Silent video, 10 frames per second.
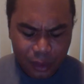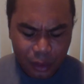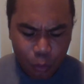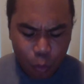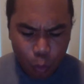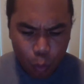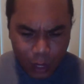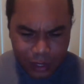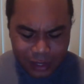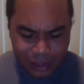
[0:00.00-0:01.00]

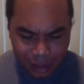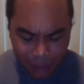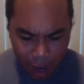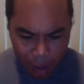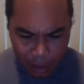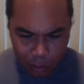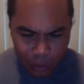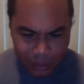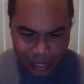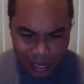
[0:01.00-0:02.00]
what's to come and
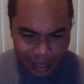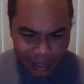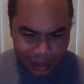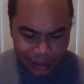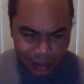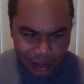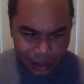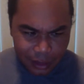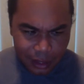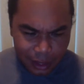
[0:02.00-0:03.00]
what's ahead. It
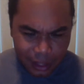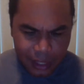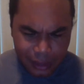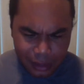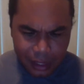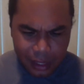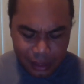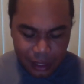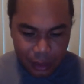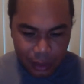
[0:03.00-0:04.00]
is
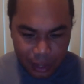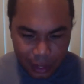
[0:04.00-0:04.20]
scary. It